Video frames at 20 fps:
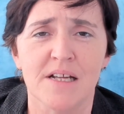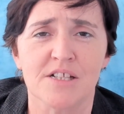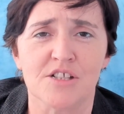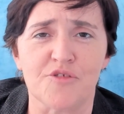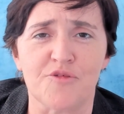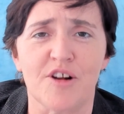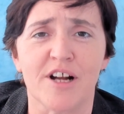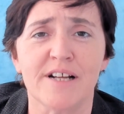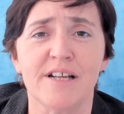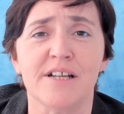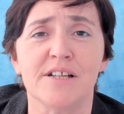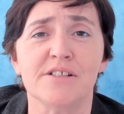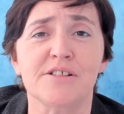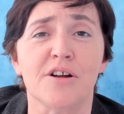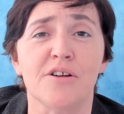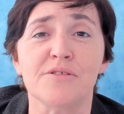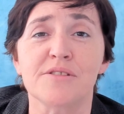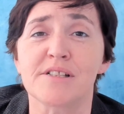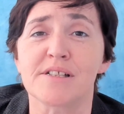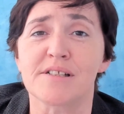So Frankie is
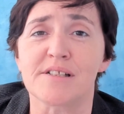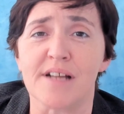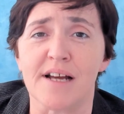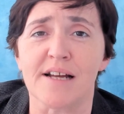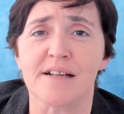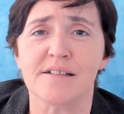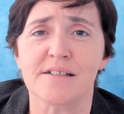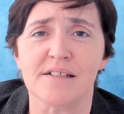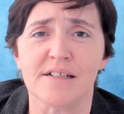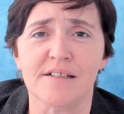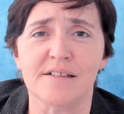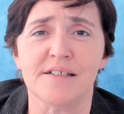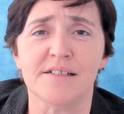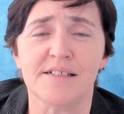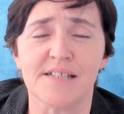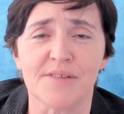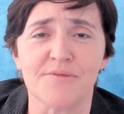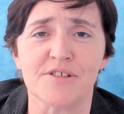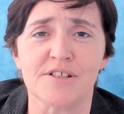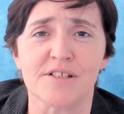going to stand in the
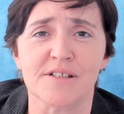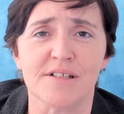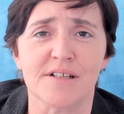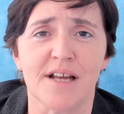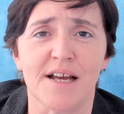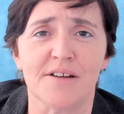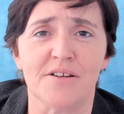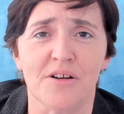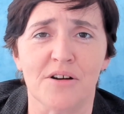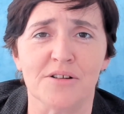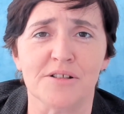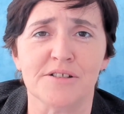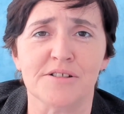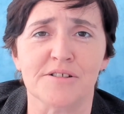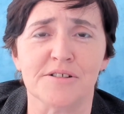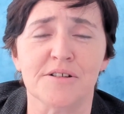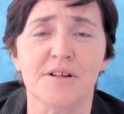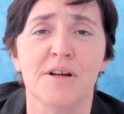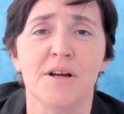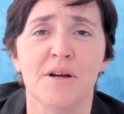Tiverton and
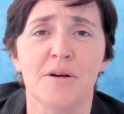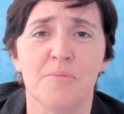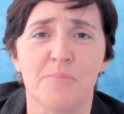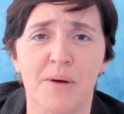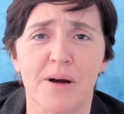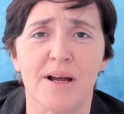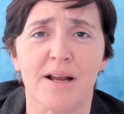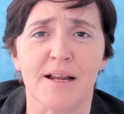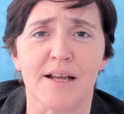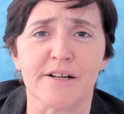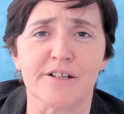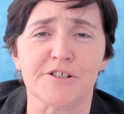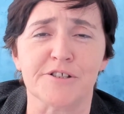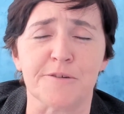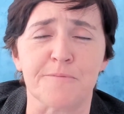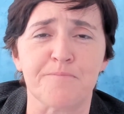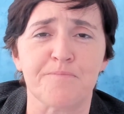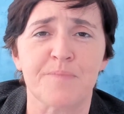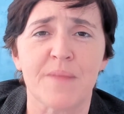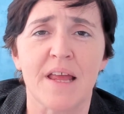Honiton
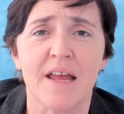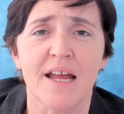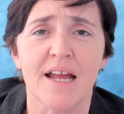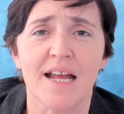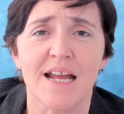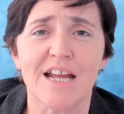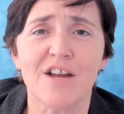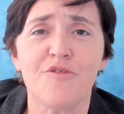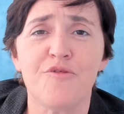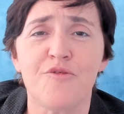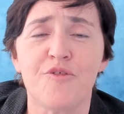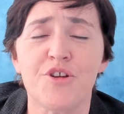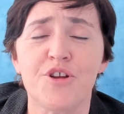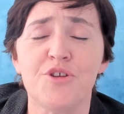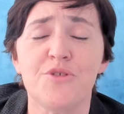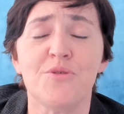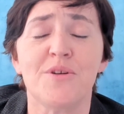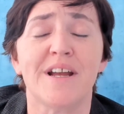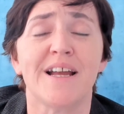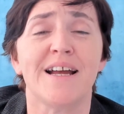by-election. If
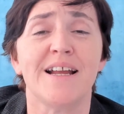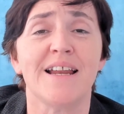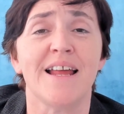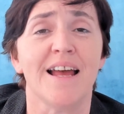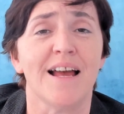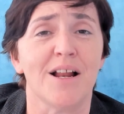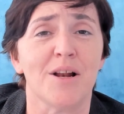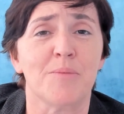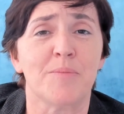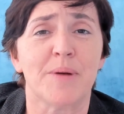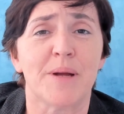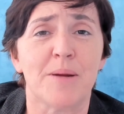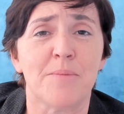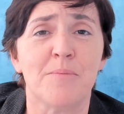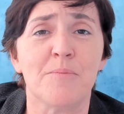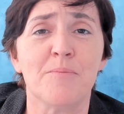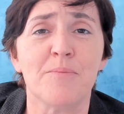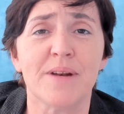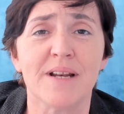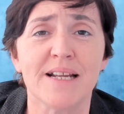you can help
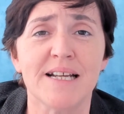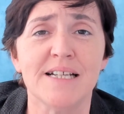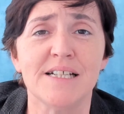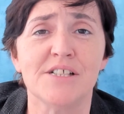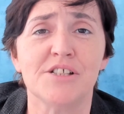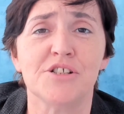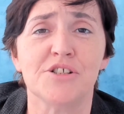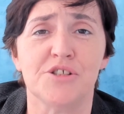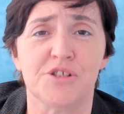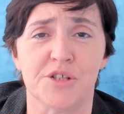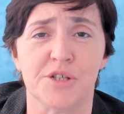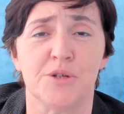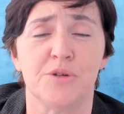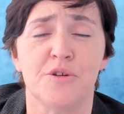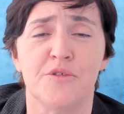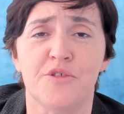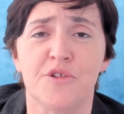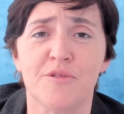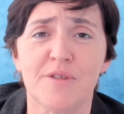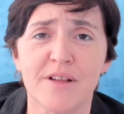him, please do.
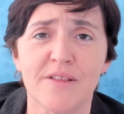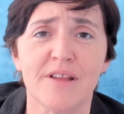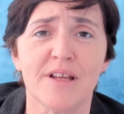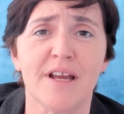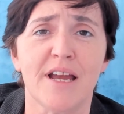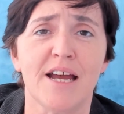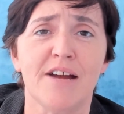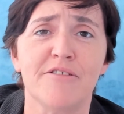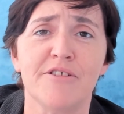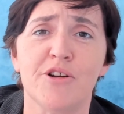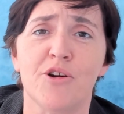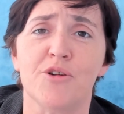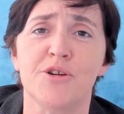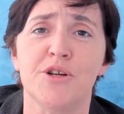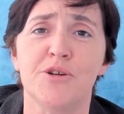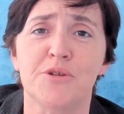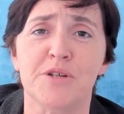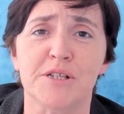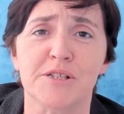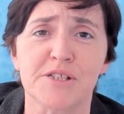If you're in the area or
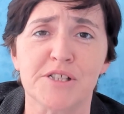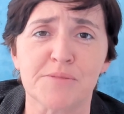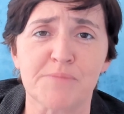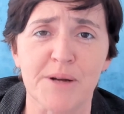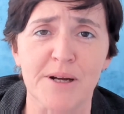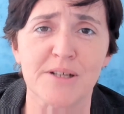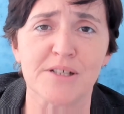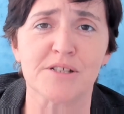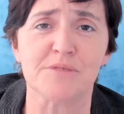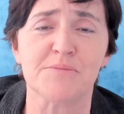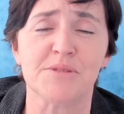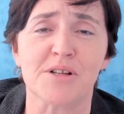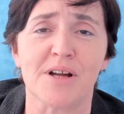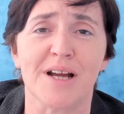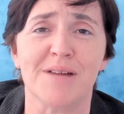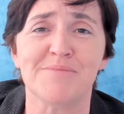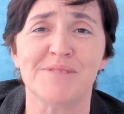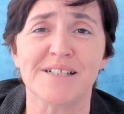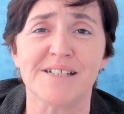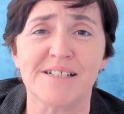you can spare some
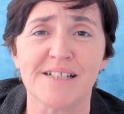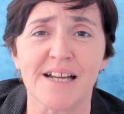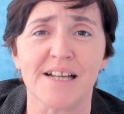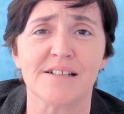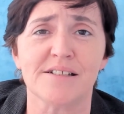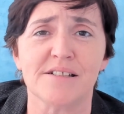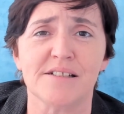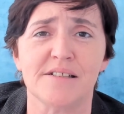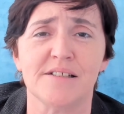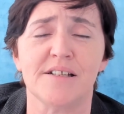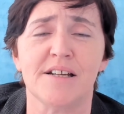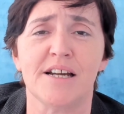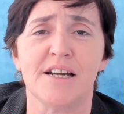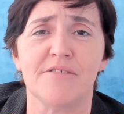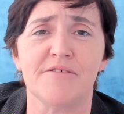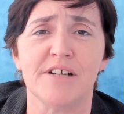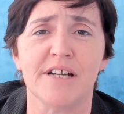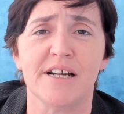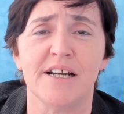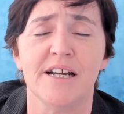time to get to the
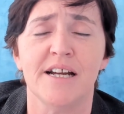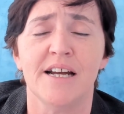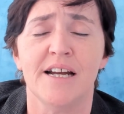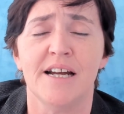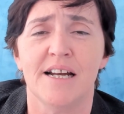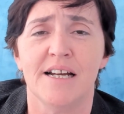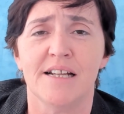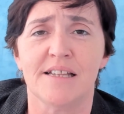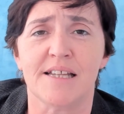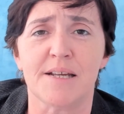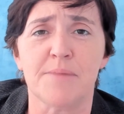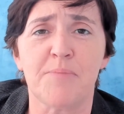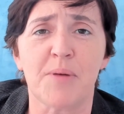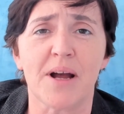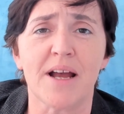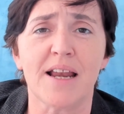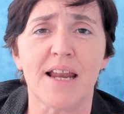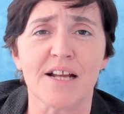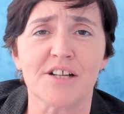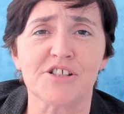area, the
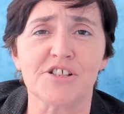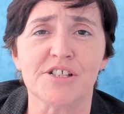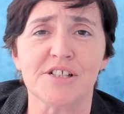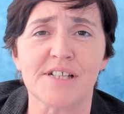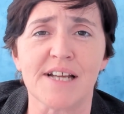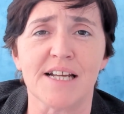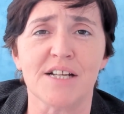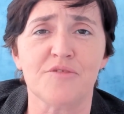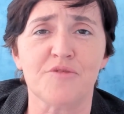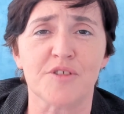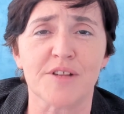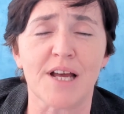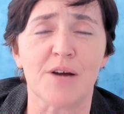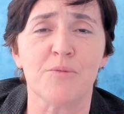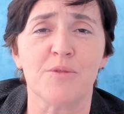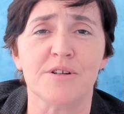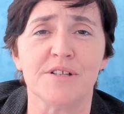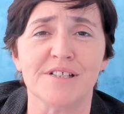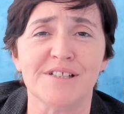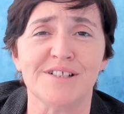by-election date for
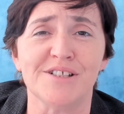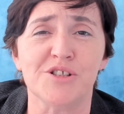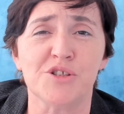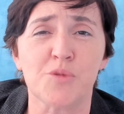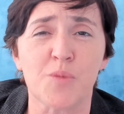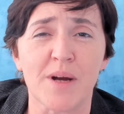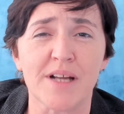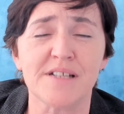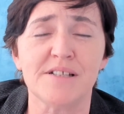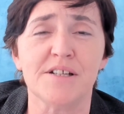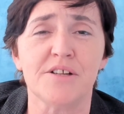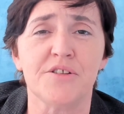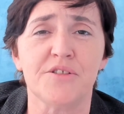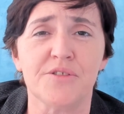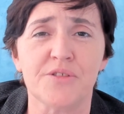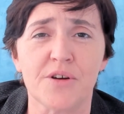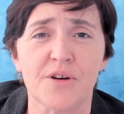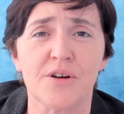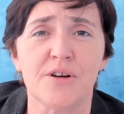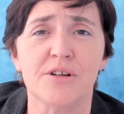that one is the
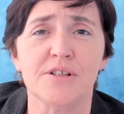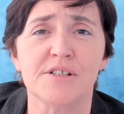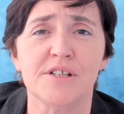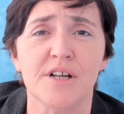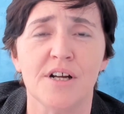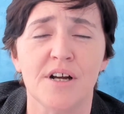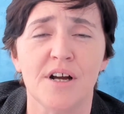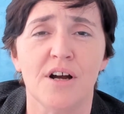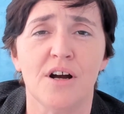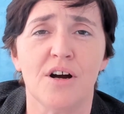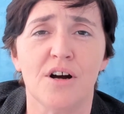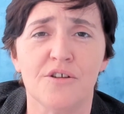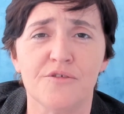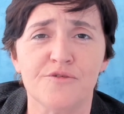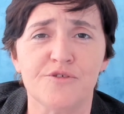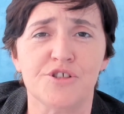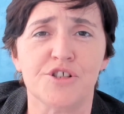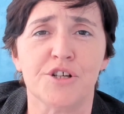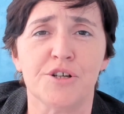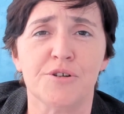23rd
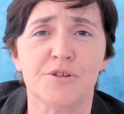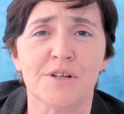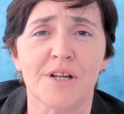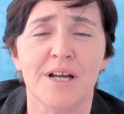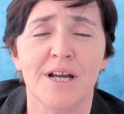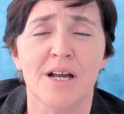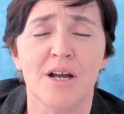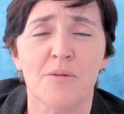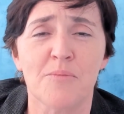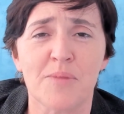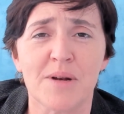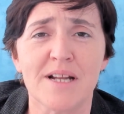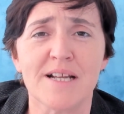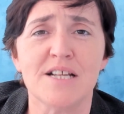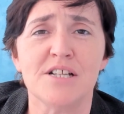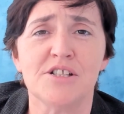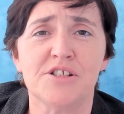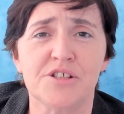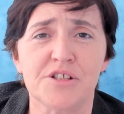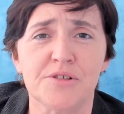of June.
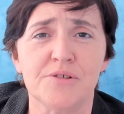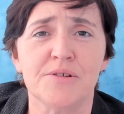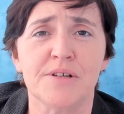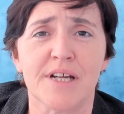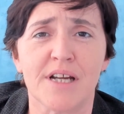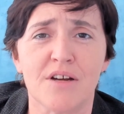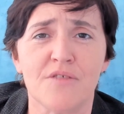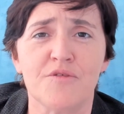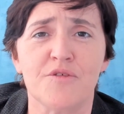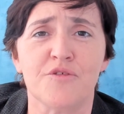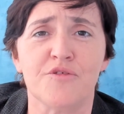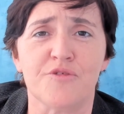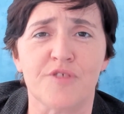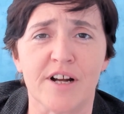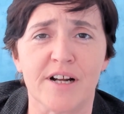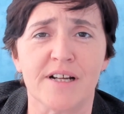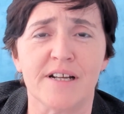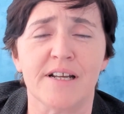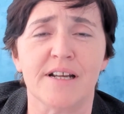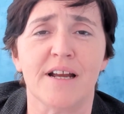Please do give
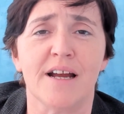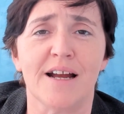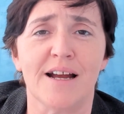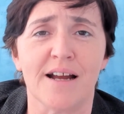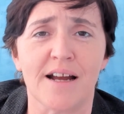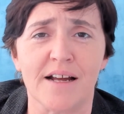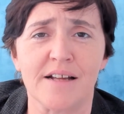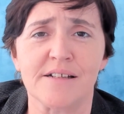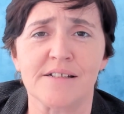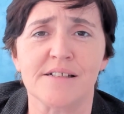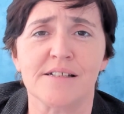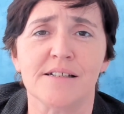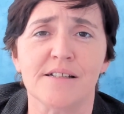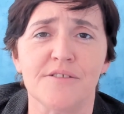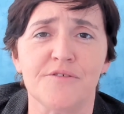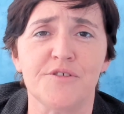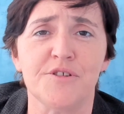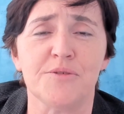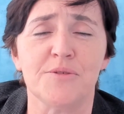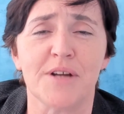Frankie a hand
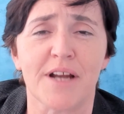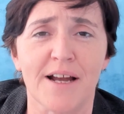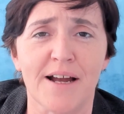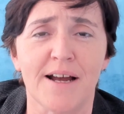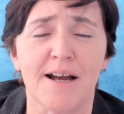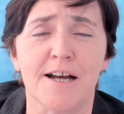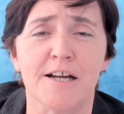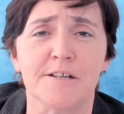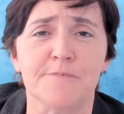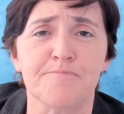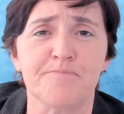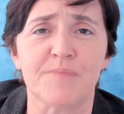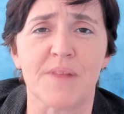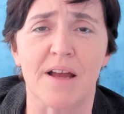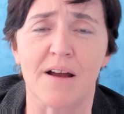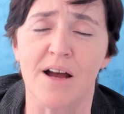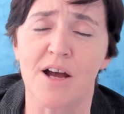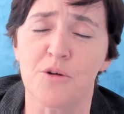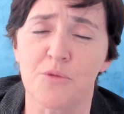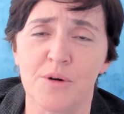if you can.
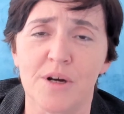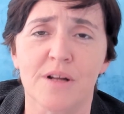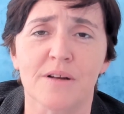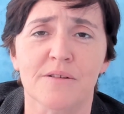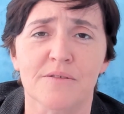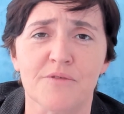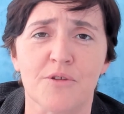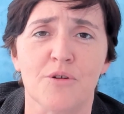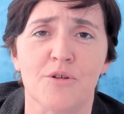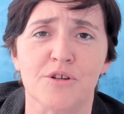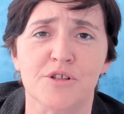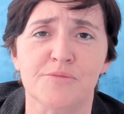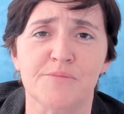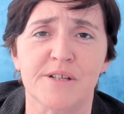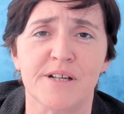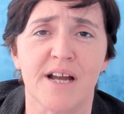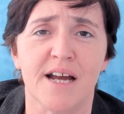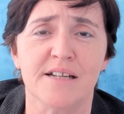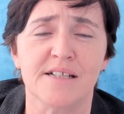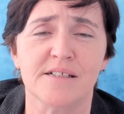I will, of course,
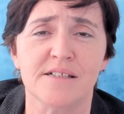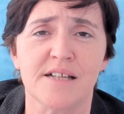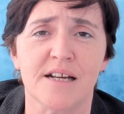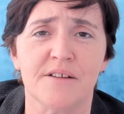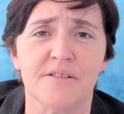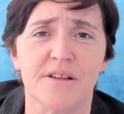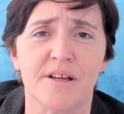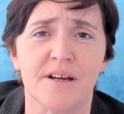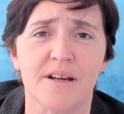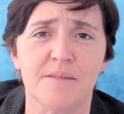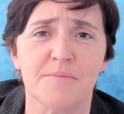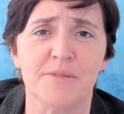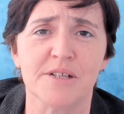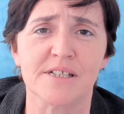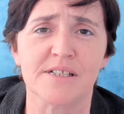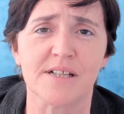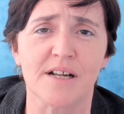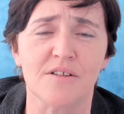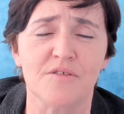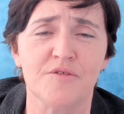be heading down there
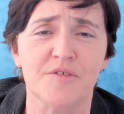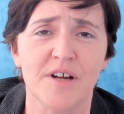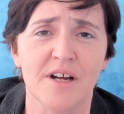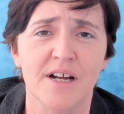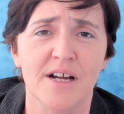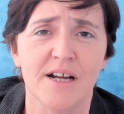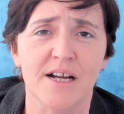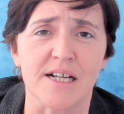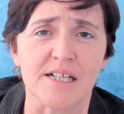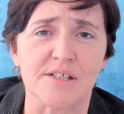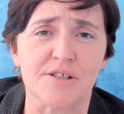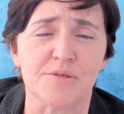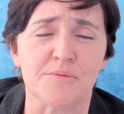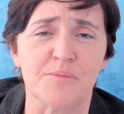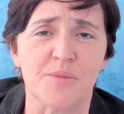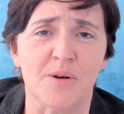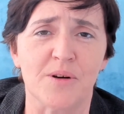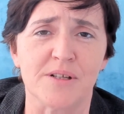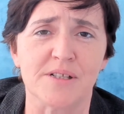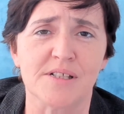myself at some
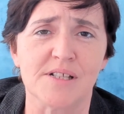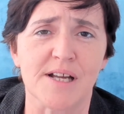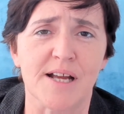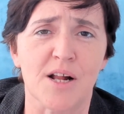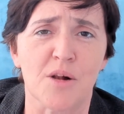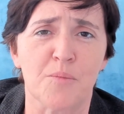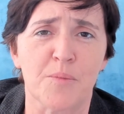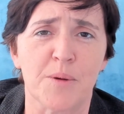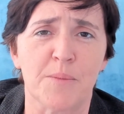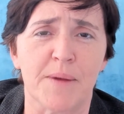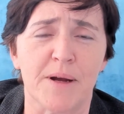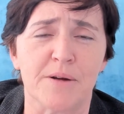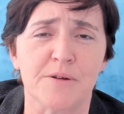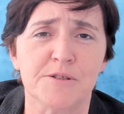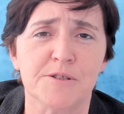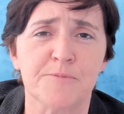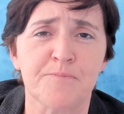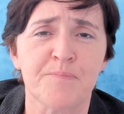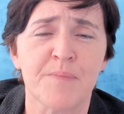point to help him out.